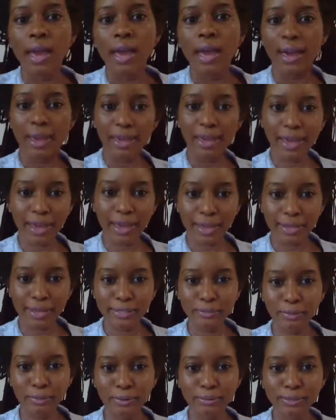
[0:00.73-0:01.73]
hey
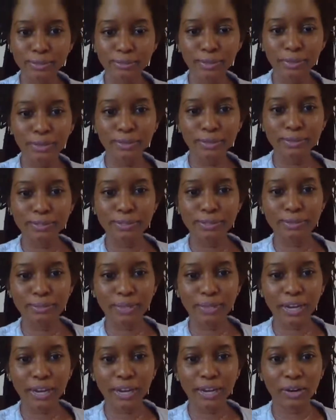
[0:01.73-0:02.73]
guys welcome to my youtube
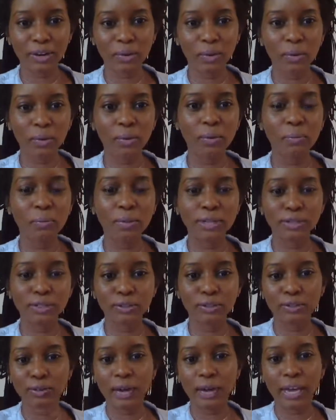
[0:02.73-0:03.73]
channel make sure
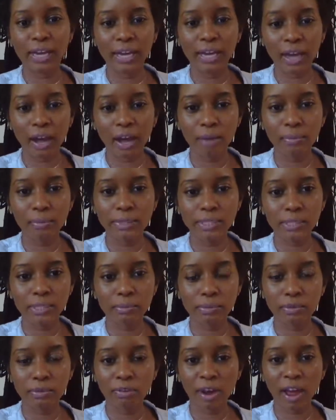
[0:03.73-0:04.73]
you like comment
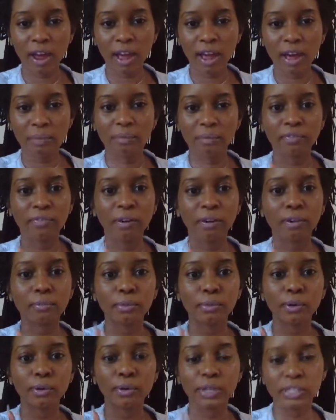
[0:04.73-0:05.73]
subscribe and follow
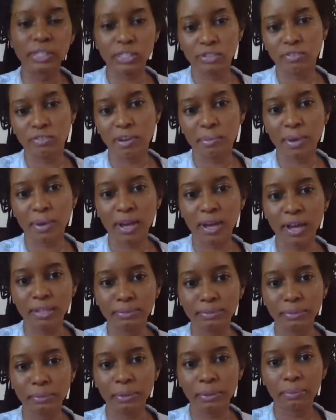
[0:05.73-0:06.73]
me on instagram at
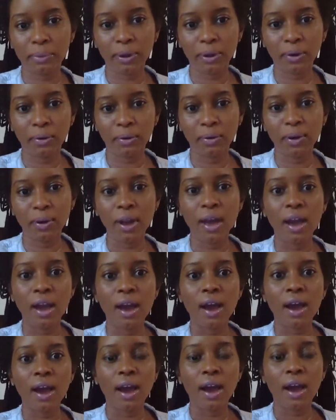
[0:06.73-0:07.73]
cosmic Peephole.
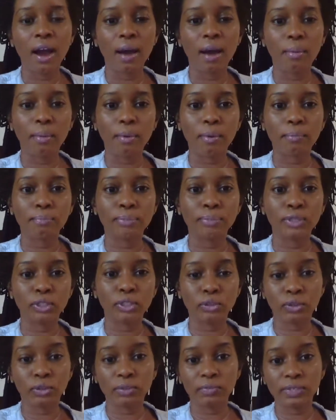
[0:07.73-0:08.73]
um, be
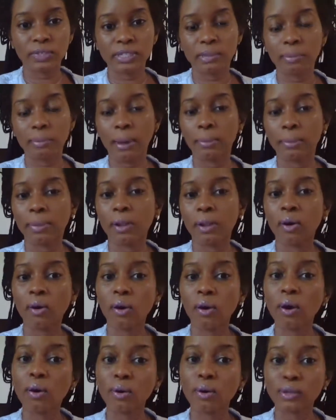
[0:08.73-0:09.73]
sure to visit my
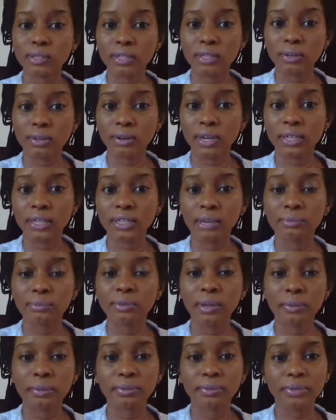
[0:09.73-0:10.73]
blog also at
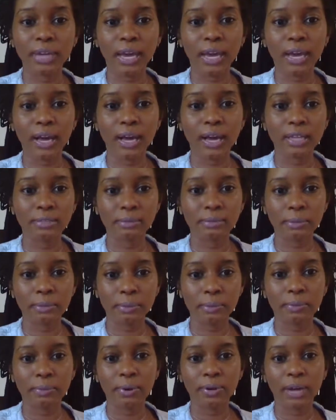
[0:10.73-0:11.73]

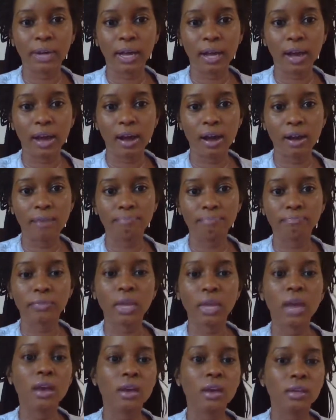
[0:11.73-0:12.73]
www.cosmicpeephole.com.
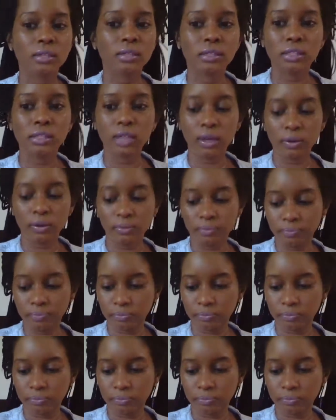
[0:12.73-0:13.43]
so